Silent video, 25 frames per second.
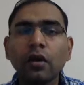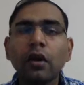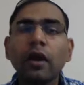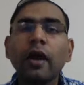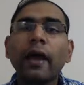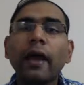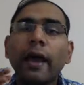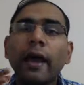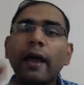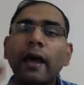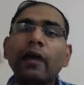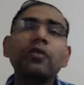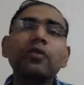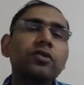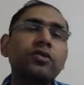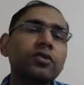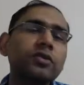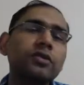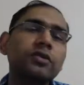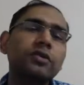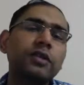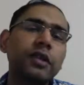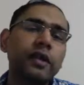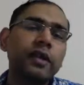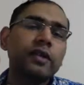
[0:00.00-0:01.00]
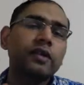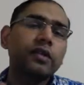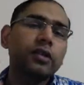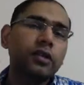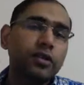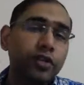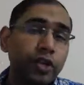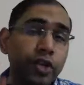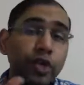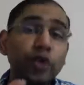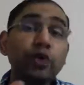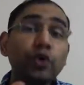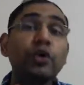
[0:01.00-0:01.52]
How to set
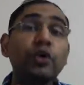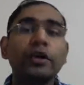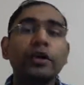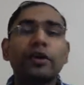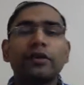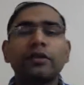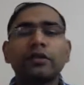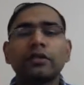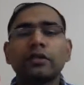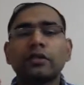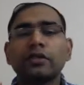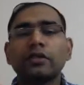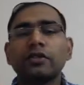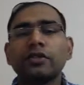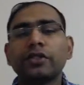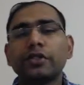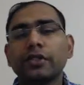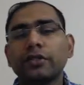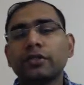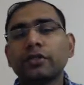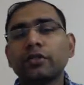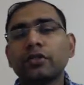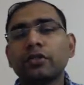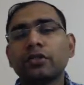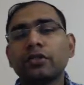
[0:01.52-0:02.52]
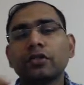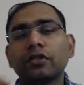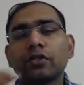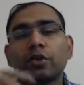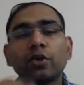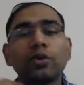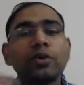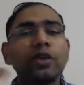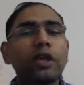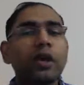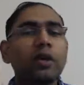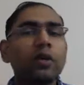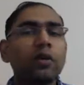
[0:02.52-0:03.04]
New Year resolutions so
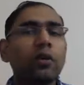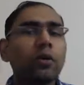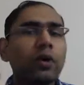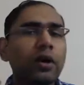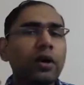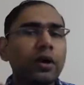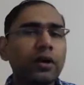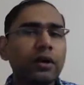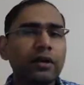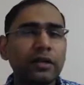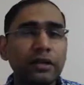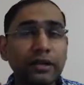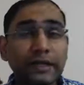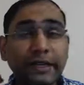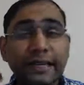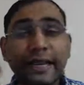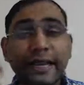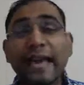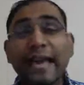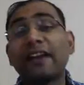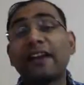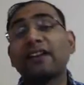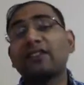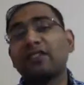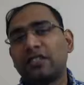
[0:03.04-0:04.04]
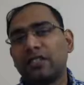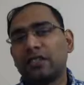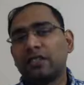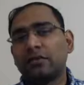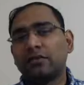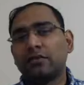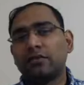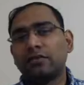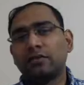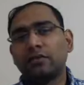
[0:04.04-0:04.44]
they work guaranteed.